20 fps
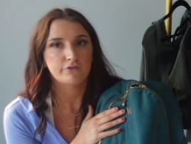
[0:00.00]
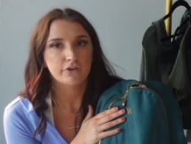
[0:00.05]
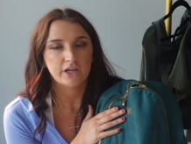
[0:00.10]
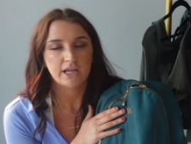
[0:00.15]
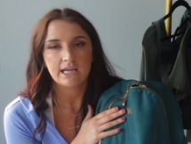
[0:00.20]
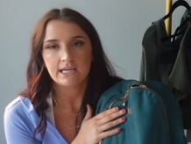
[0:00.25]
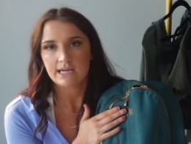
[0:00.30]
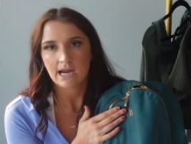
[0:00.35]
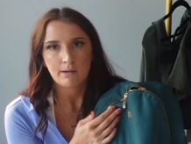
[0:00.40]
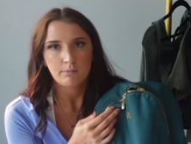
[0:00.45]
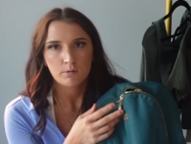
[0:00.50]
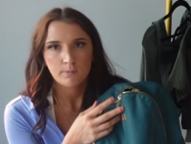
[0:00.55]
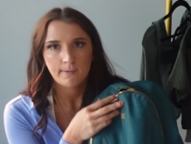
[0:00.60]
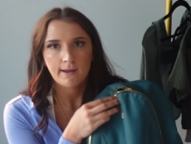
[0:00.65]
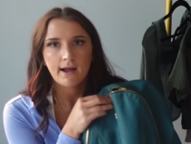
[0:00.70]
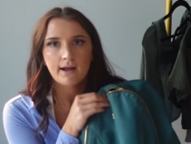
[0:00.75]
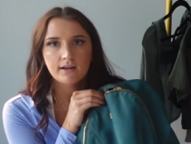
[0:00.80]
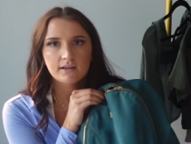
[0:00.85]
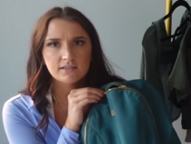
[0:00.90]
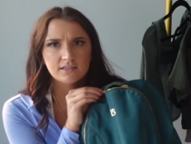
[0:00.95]
freaking diaper
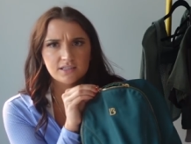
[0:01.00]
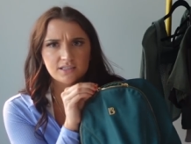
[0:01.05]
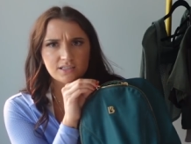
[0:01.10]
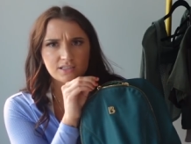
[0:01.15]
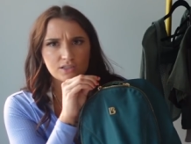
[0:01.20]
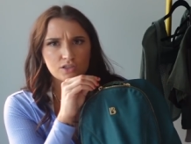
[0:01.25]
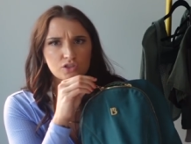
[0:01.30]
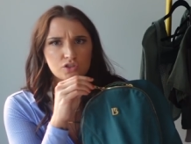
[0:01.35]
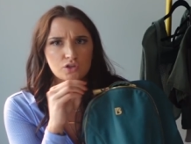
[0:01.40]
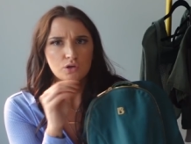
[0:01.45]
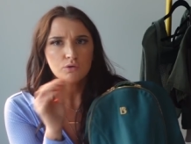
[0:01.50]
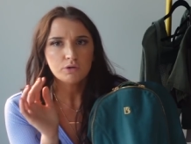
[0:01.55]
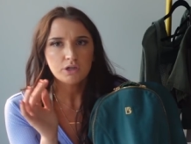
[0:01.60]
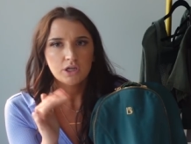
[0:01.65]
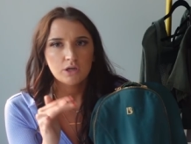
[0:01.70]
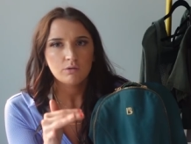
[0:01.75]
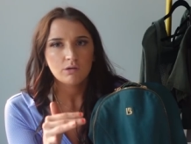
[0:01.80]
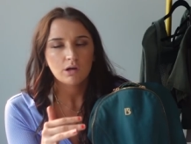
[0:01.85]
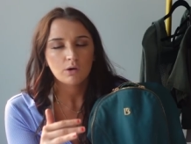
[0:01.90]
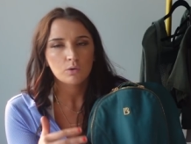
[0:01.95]
bag because it's so
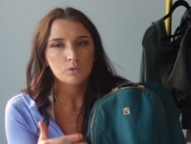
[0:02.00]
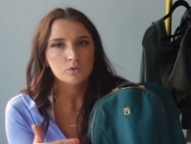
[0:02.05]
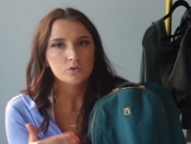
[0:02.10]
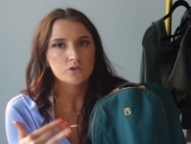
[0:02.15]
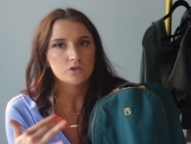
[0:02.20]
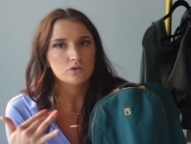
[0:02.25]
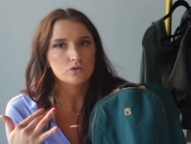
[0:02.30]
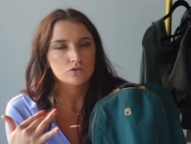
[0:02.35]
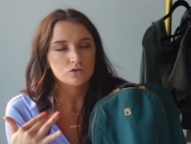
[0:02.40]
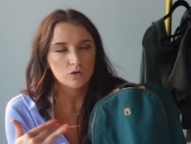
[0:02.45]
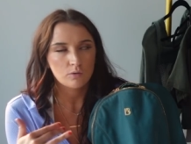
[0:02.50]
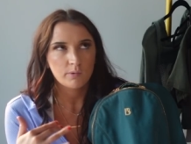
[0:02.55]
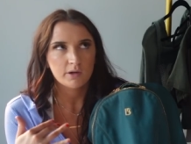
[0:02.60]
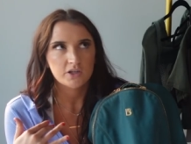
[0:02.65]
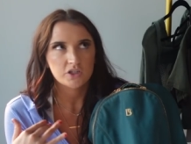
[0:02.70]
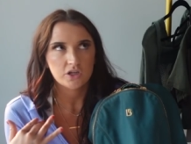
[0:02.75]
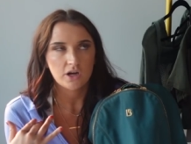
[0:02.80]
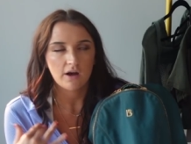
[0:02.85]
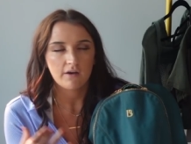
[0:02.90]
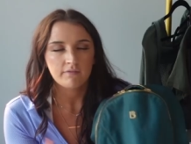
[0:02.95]
cute and it holds so
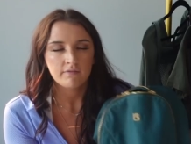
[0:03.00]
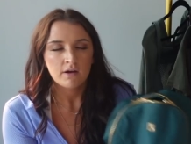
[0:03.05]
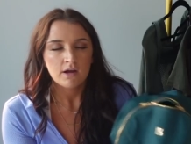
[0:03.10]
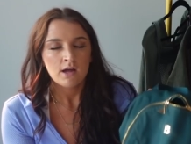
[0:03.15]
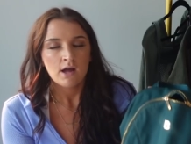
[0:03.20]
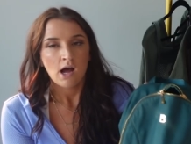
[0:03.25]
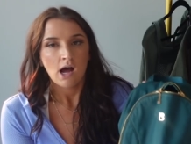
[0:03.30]
much stuff.